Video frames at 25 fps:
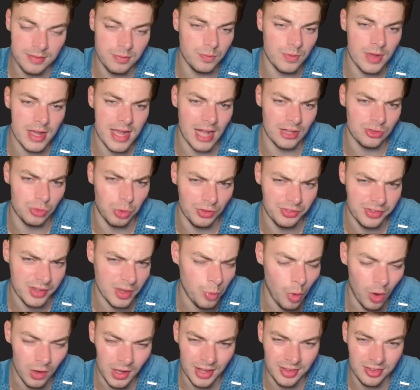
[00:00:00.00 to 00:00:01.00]
had Swansea in
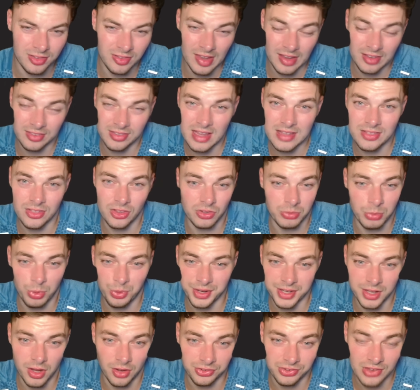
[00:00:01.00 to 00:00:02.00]
16th or something when
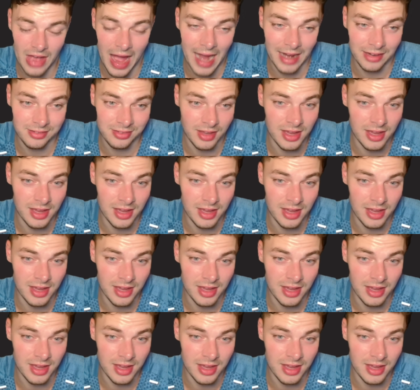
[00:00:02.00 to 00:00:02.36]
he got sacked.